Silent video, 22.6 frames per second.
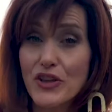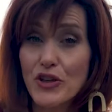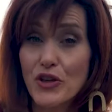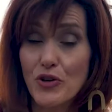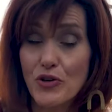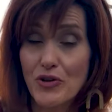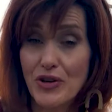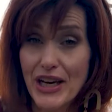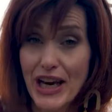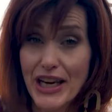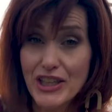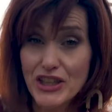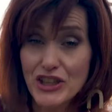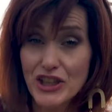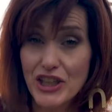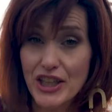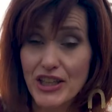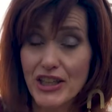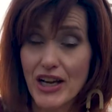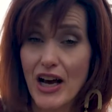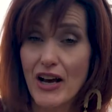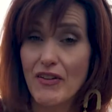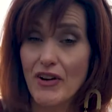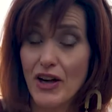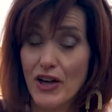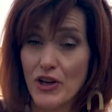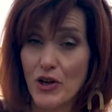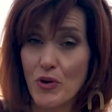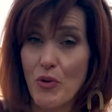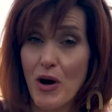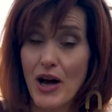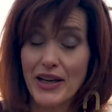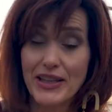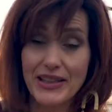the creation of
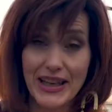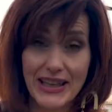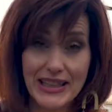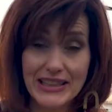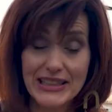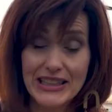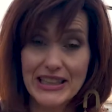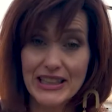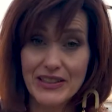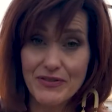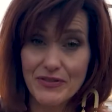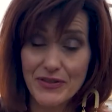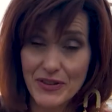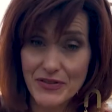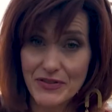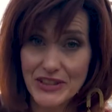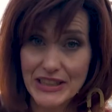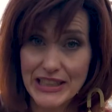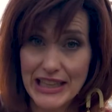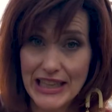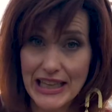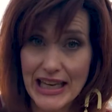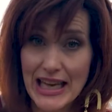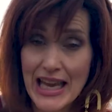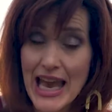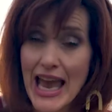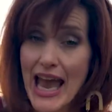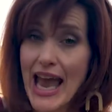UNRWA in 1950